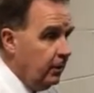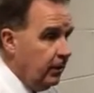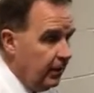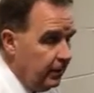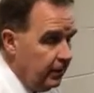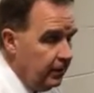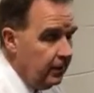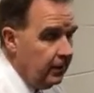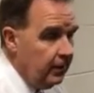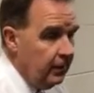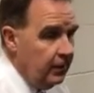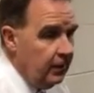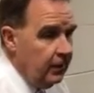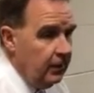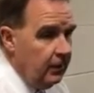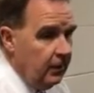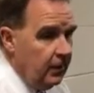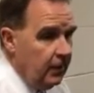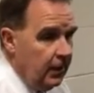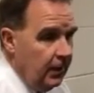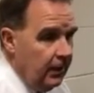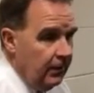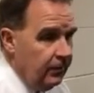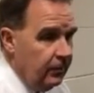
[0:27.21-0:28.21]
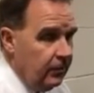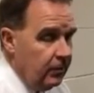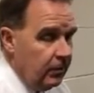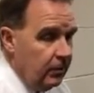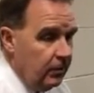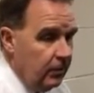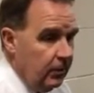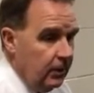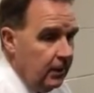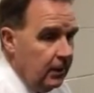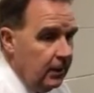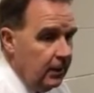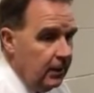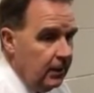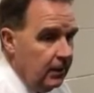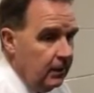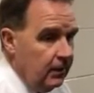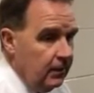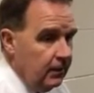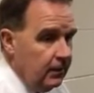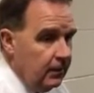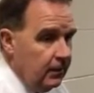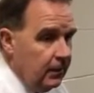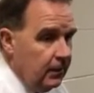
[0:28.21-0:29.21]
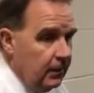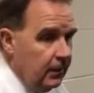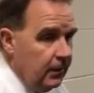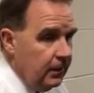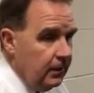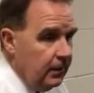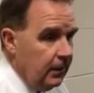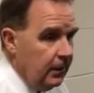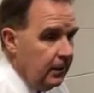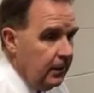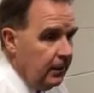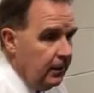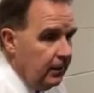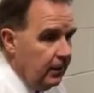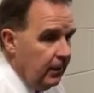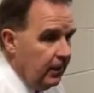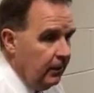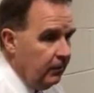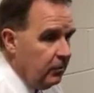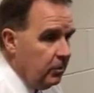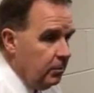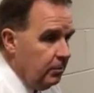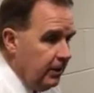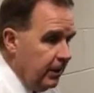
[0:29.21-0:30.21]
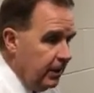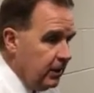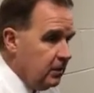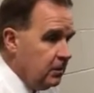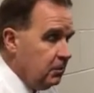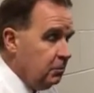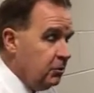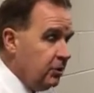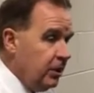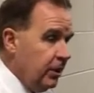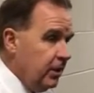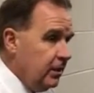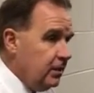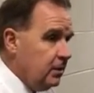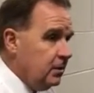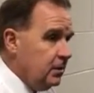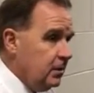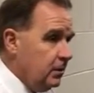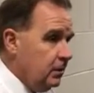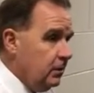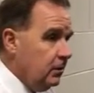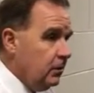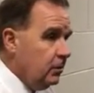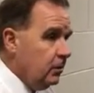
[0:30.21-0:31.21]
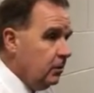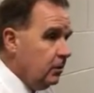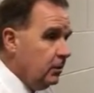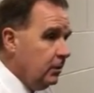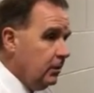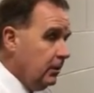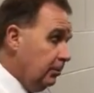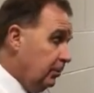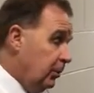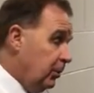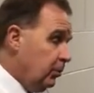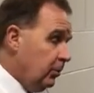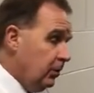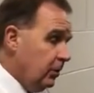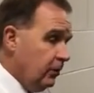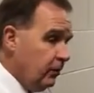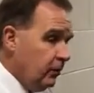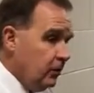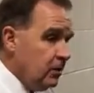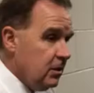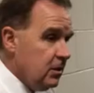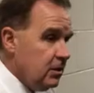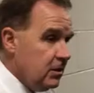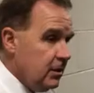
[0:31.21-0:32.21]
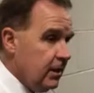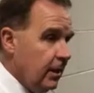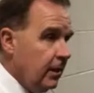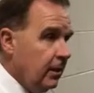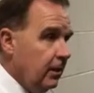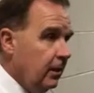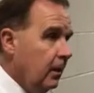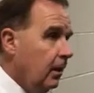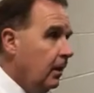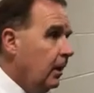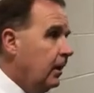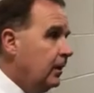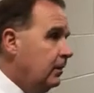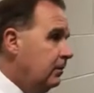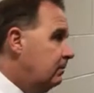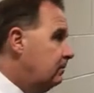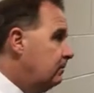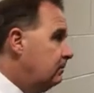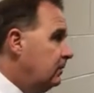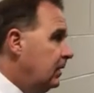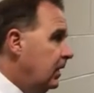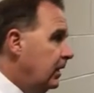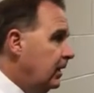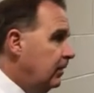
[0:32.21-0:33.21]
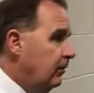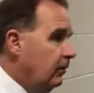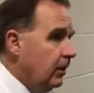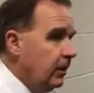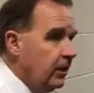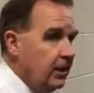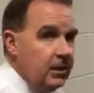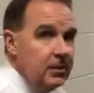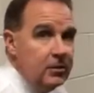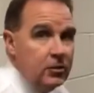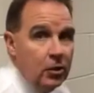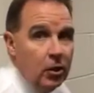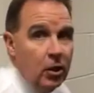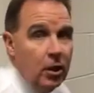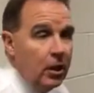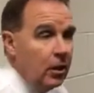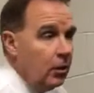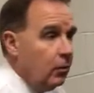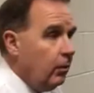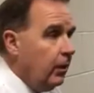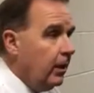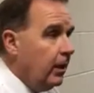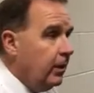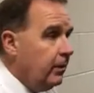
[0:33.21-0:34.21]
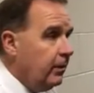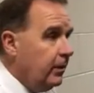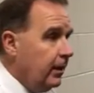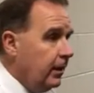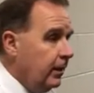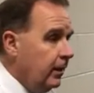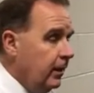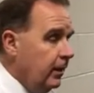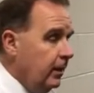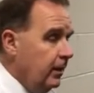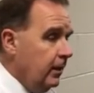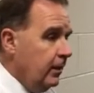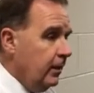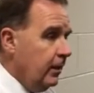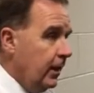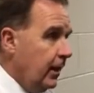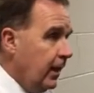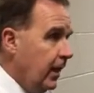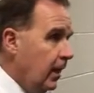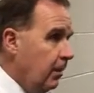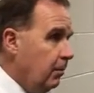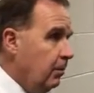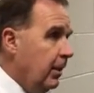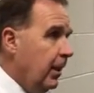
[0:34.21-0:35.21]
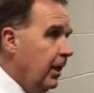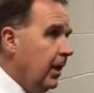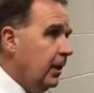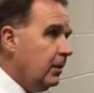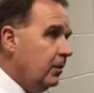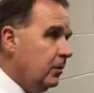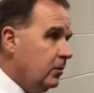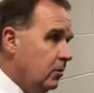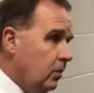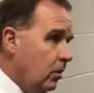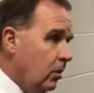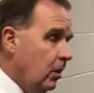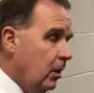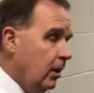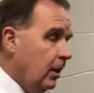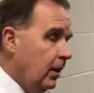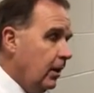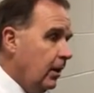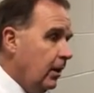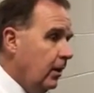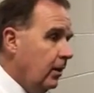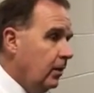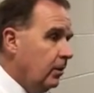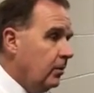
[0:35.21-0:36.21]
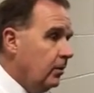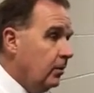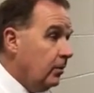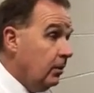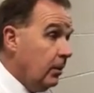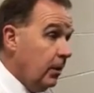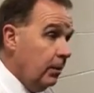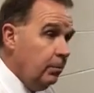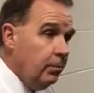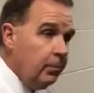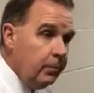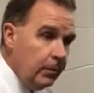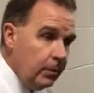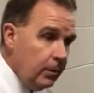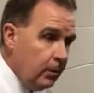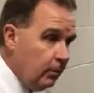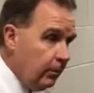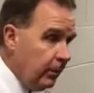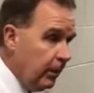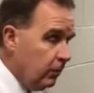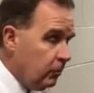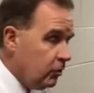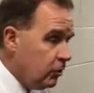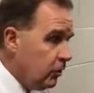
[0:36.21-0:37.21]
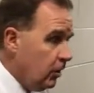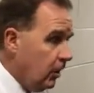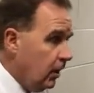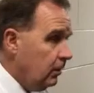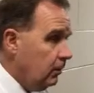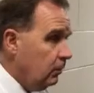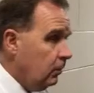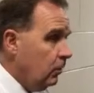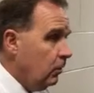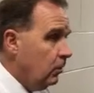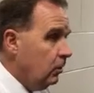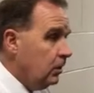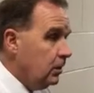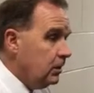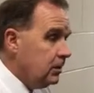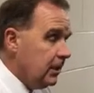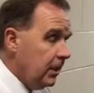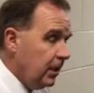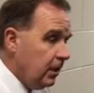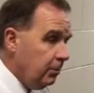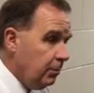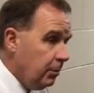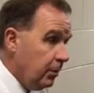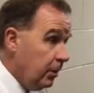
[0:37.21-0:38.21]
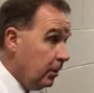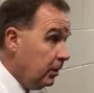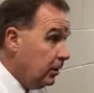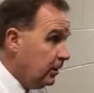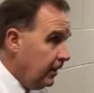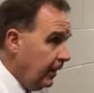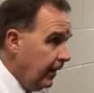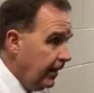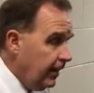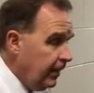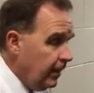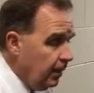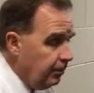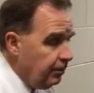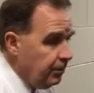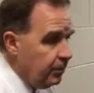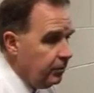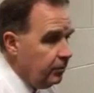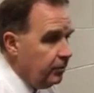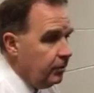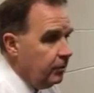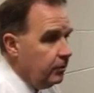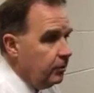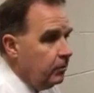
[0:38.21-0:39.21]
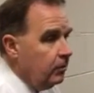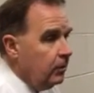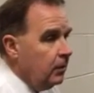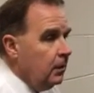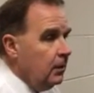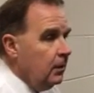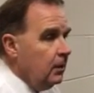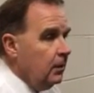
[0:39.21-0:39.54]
Then after making some changes in between the first and second, I give our kids a lot of credit. They came back, they showed a lot of character. We outshot Lowell in the second period, tied it up at 2.